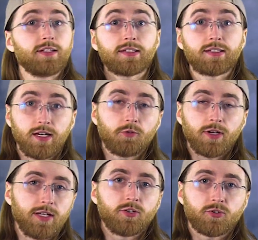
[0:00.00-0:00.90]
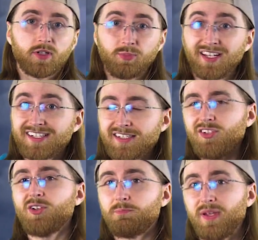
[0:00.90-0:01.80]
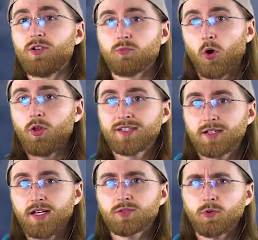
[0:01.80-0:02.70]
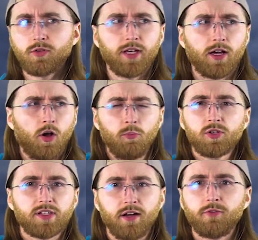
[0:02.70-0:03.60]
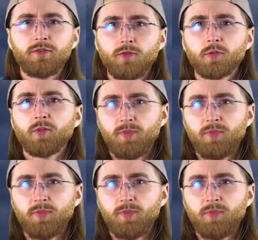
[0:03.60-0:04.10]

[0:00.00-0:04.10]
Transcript: This secret industry plays such a big role in today's world that almost every form of